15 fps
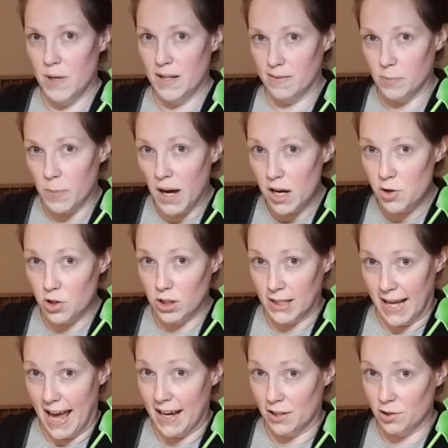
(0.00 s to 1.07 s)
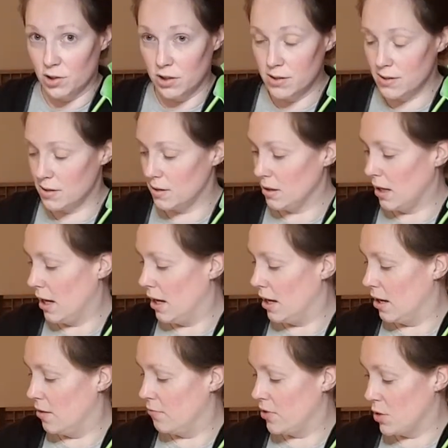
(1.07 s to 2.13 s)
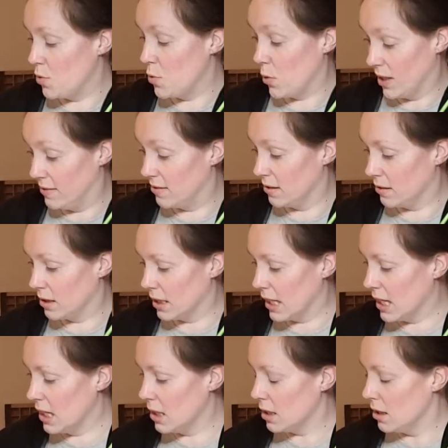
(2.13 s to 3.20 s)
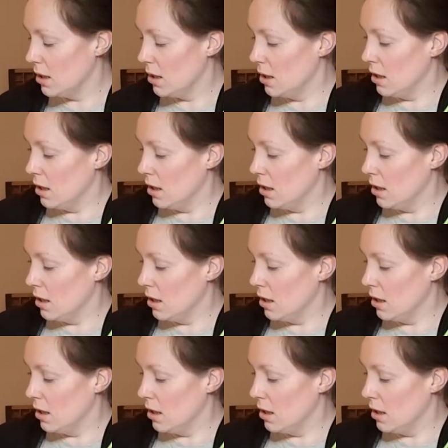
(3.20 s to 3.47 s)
spiral cactus very recently.